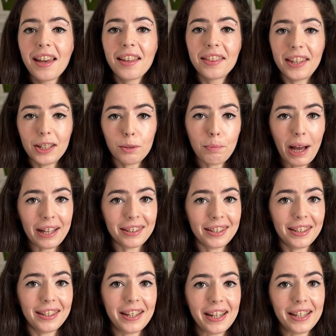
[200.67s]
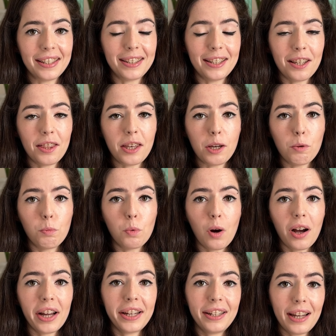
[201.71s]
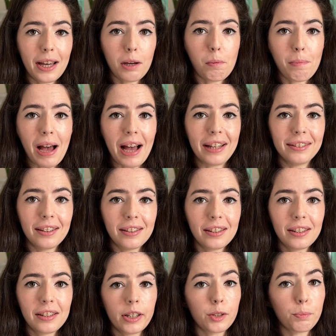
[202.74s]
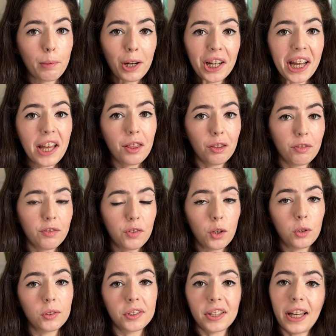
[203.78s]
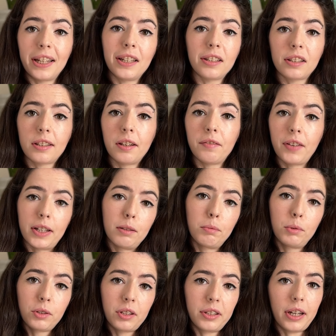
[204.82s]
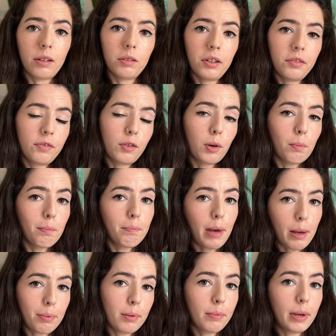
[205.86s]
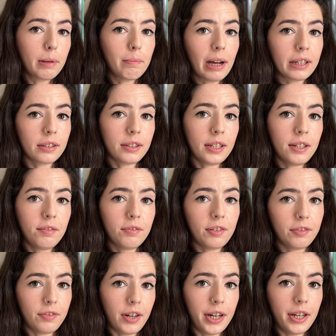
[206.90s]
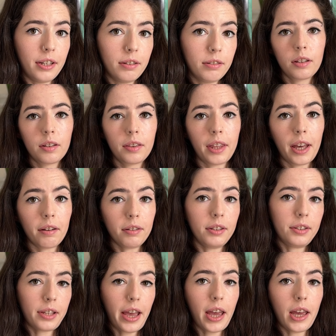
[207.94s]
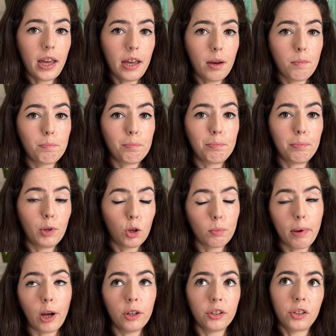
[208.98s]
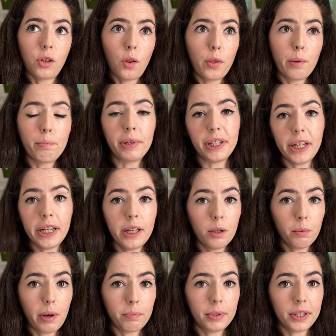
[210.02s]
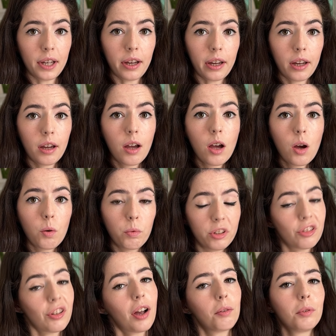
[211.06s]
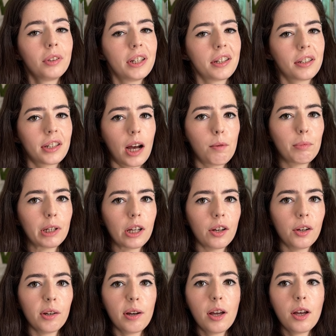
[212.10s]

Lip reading: this pattern is the wide leg pants. It's by In the Folds and it's available to download from Peppermint magazine for free. There is a blog post on the Benina website, which I will link down below,